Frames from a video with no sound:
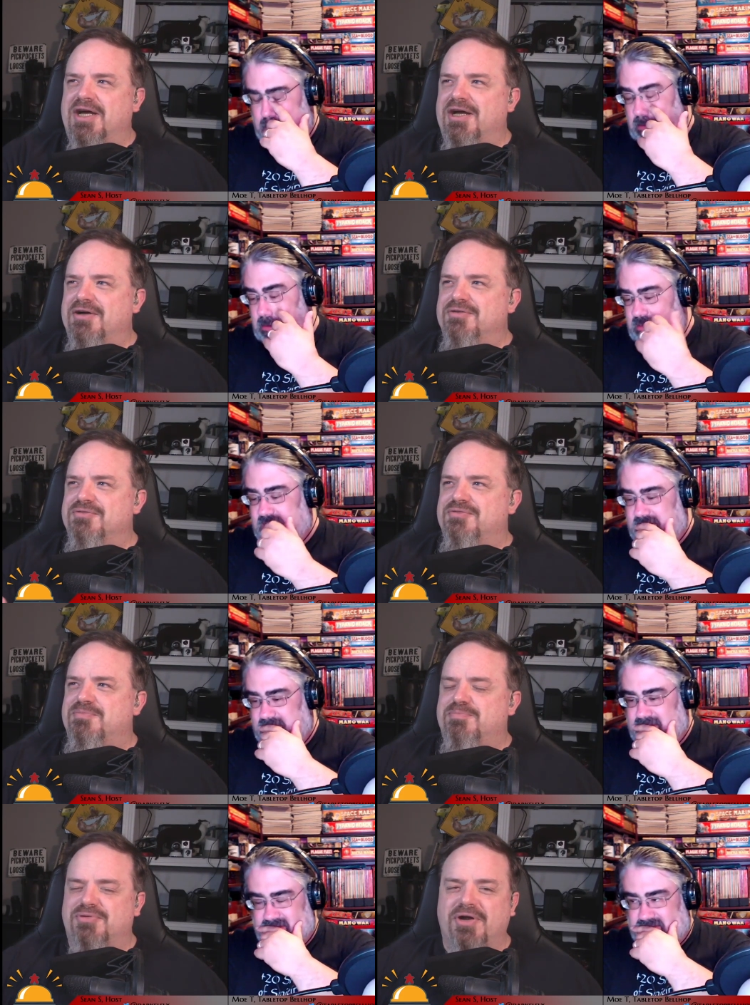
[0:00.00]
Speaker 1: of
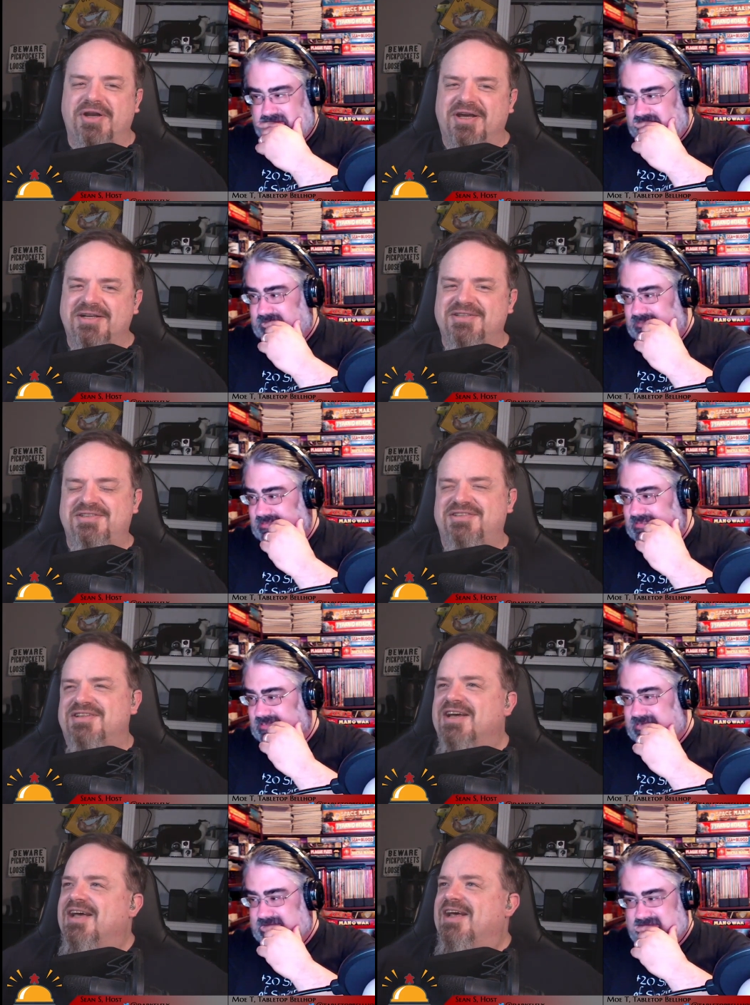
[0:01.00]
product
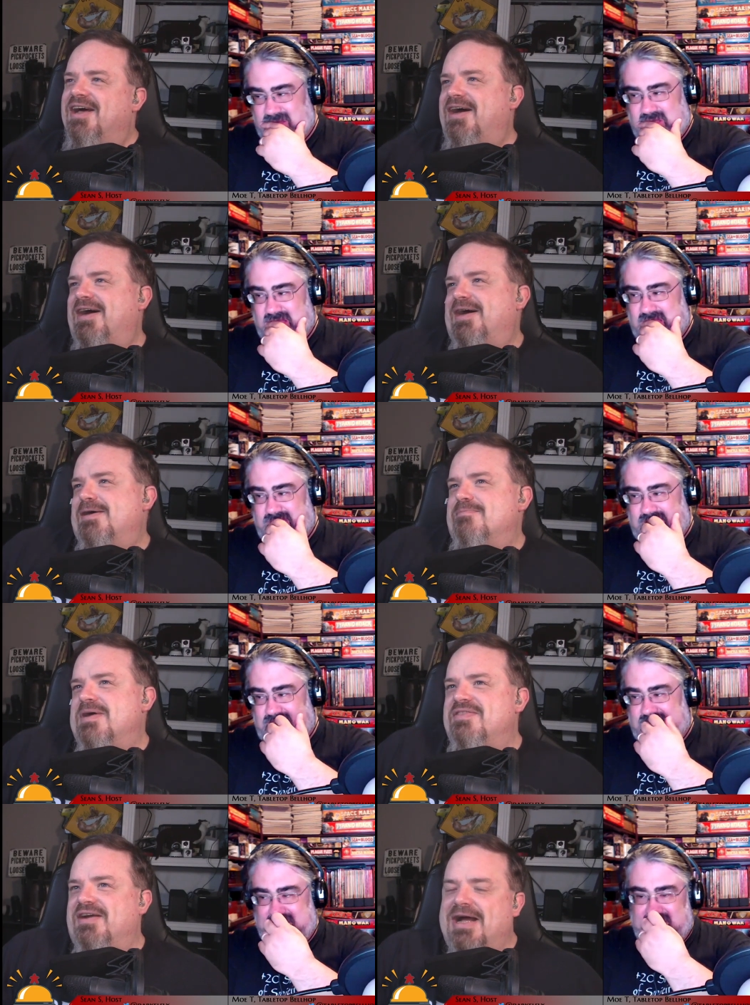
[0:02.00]
um,
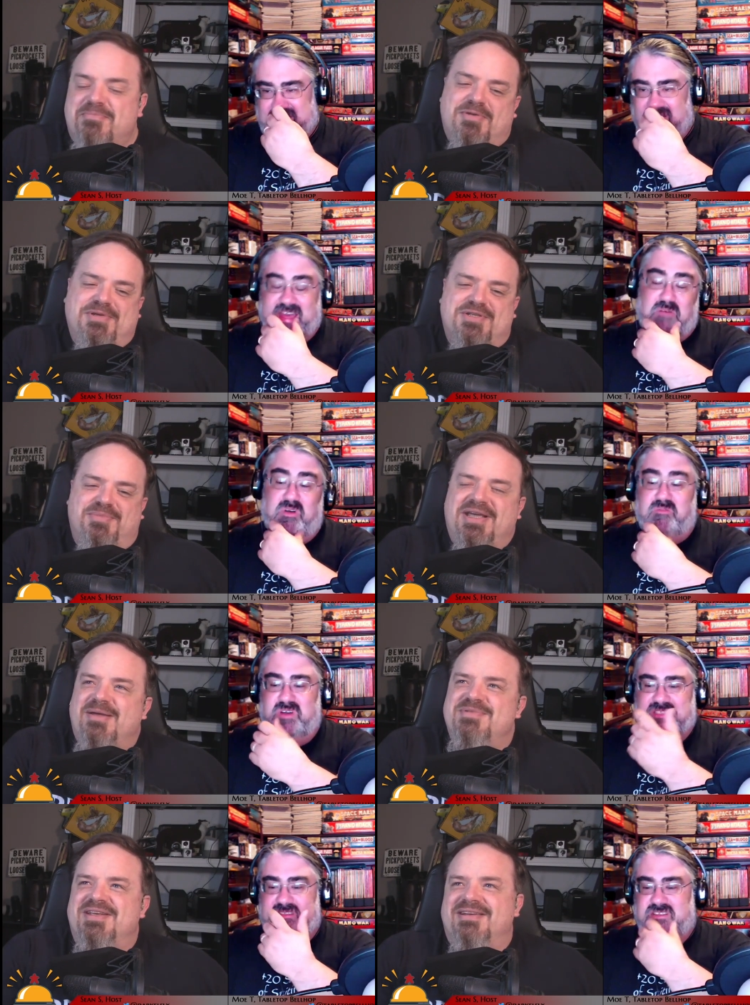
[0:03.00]
and they're happy. Well, that one games.
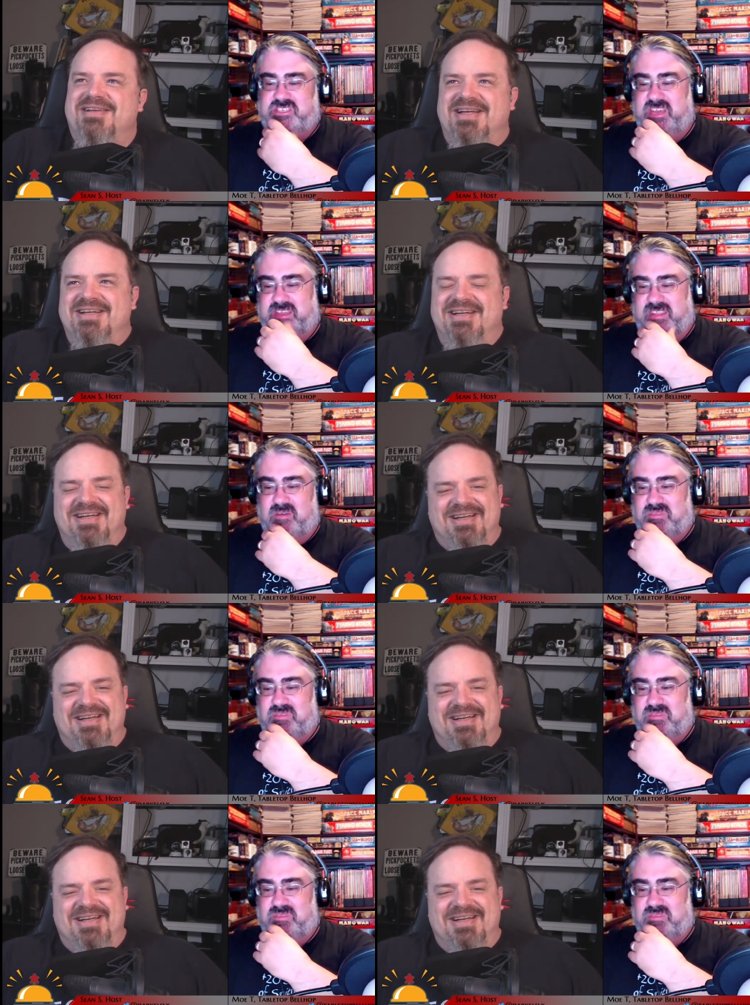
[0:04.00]
was legit.